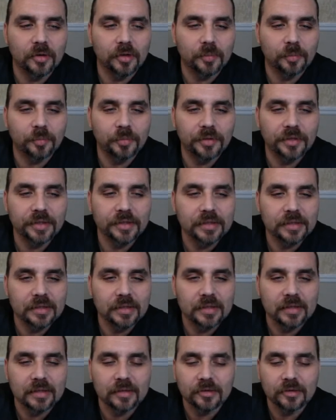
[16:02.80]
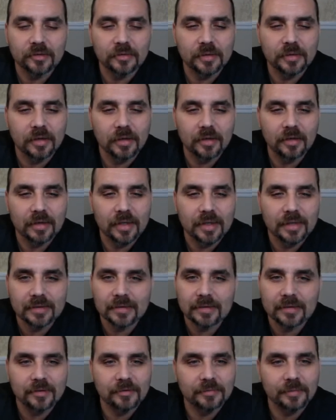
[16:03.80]
to prison and doing all that
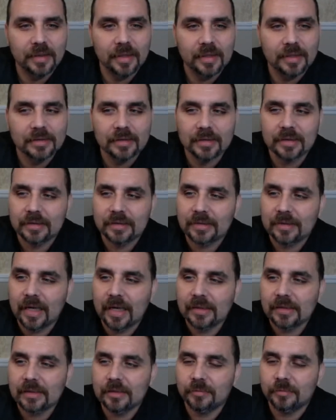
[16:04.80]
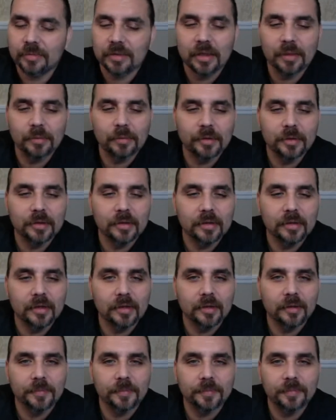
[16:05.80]
stuff, man, it's nice to be able
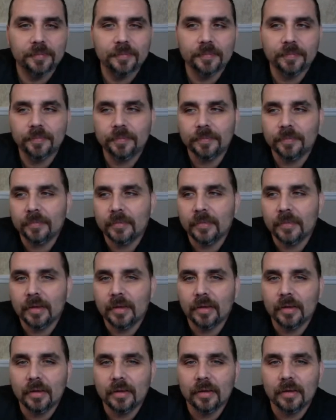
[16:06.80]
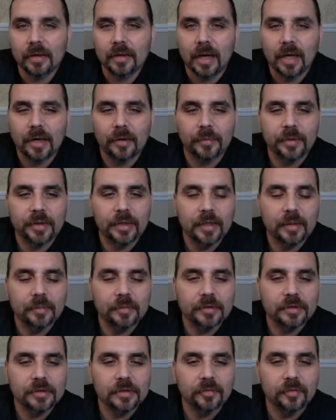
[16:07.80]
to kind of redeem
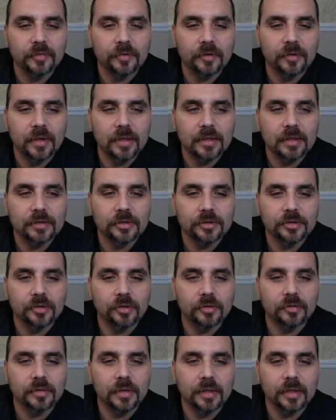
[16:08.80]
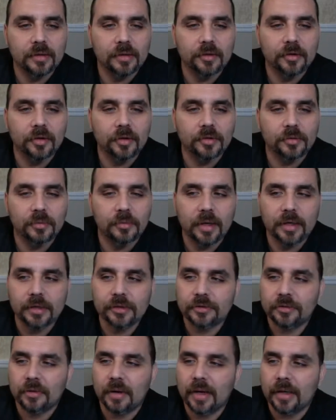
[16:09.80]
yourself. At least show that you're on the right
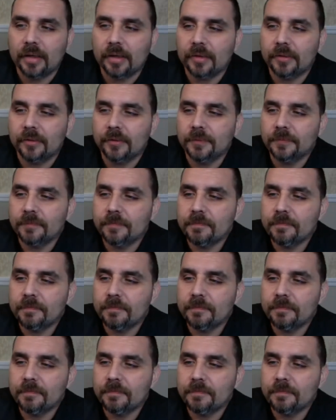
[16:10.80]
track. Pelon